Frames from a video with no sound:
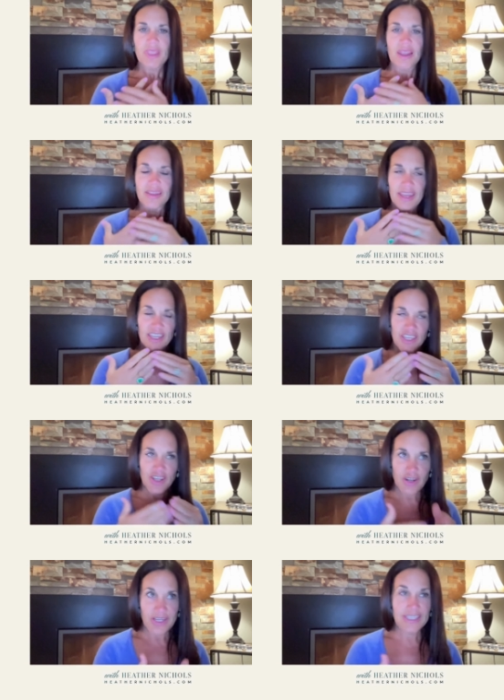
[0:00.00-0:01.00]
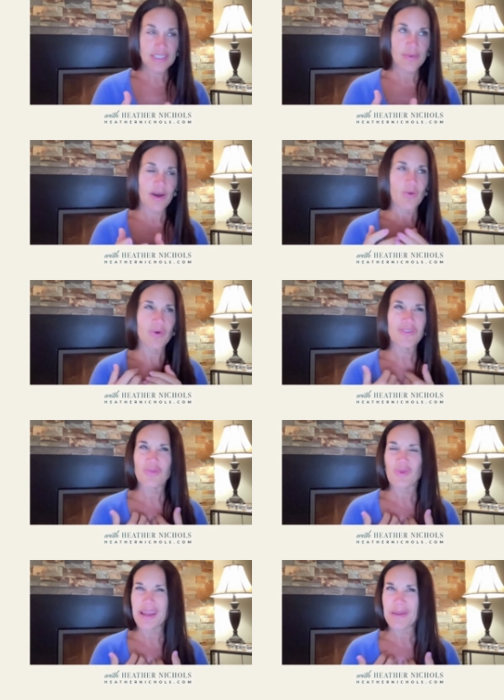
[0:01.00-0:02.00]
and get curious about what's
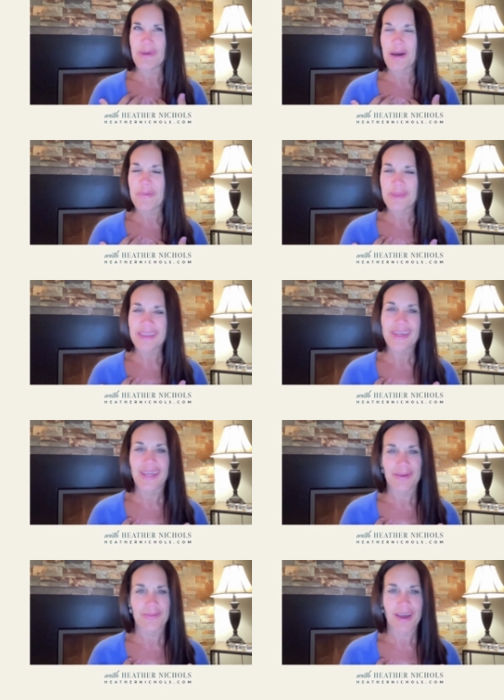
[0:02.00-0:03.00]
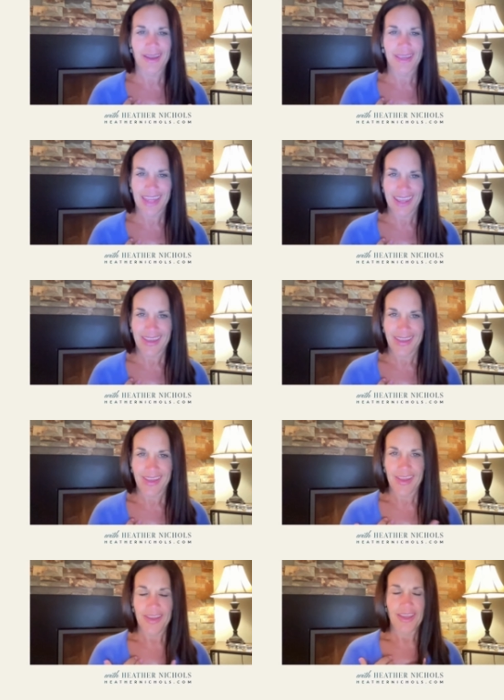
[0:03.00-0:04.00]
right about me that I'm not getting.
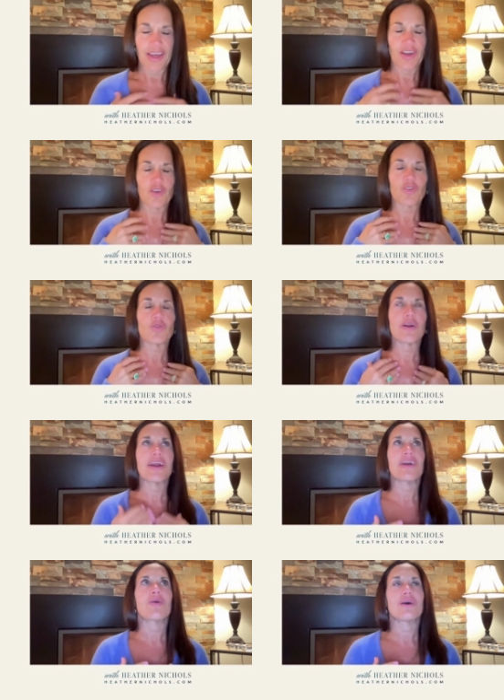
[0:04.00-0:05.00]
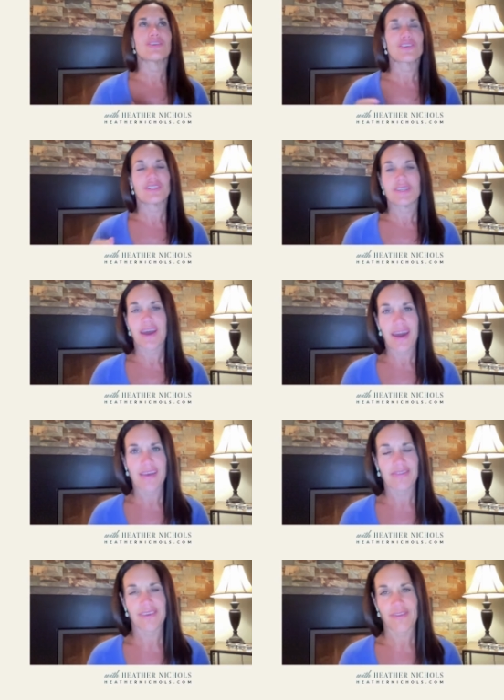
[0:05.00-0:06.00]
A great question to
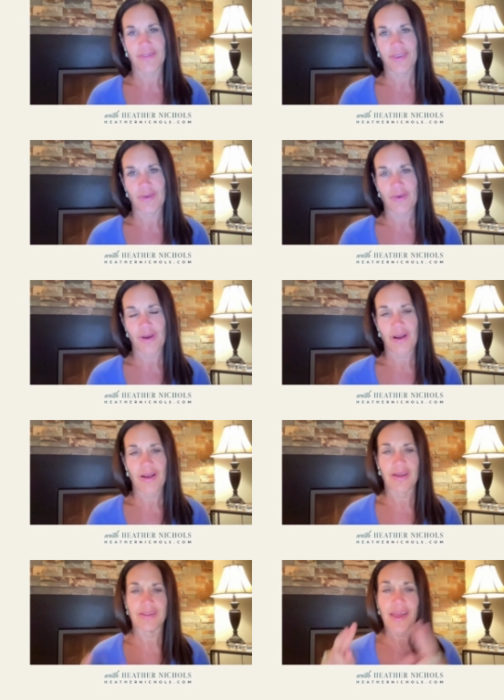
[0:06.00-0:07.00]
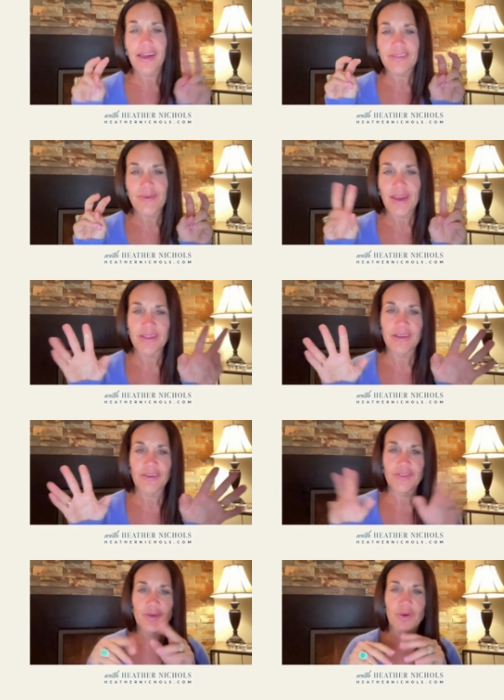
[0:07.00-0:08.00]
ask if you are an X-Men,
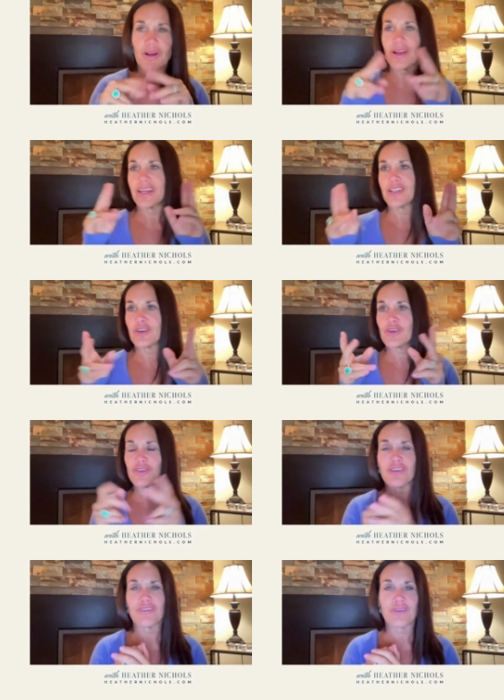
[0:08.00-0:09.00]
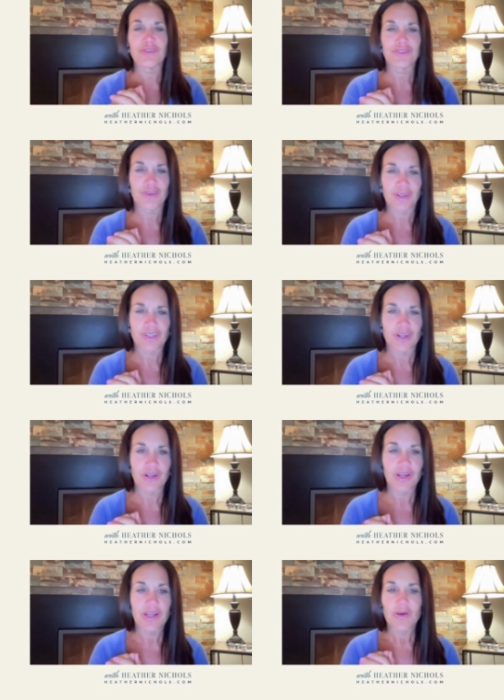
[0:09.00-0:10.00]
if you are a neurodiverse
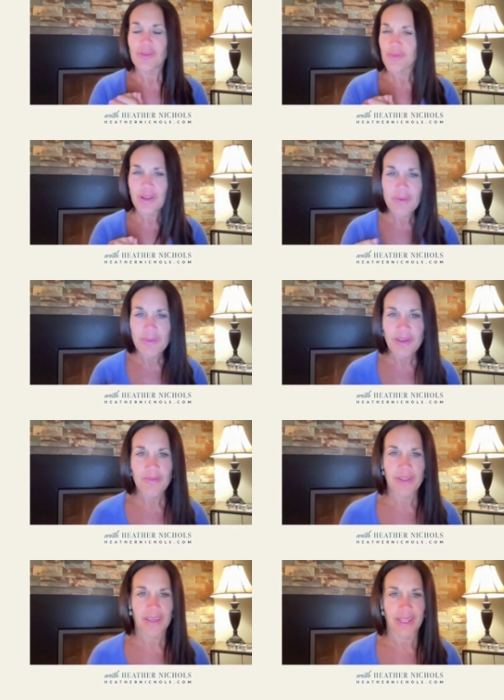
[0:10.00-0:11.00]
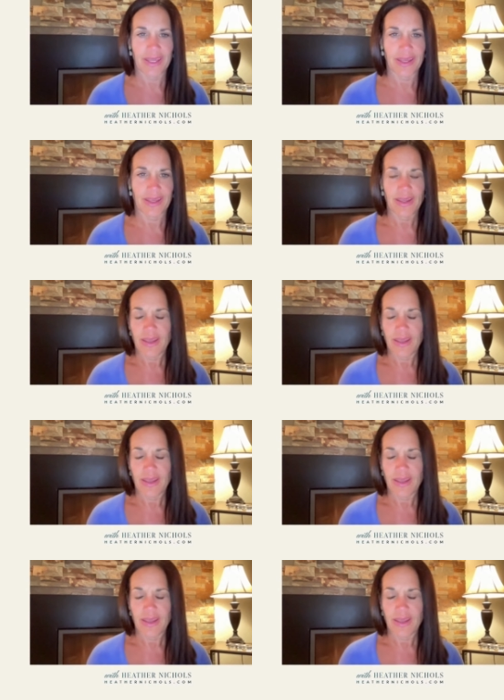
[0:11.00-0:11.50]
creature. What's right about me I'm not getting?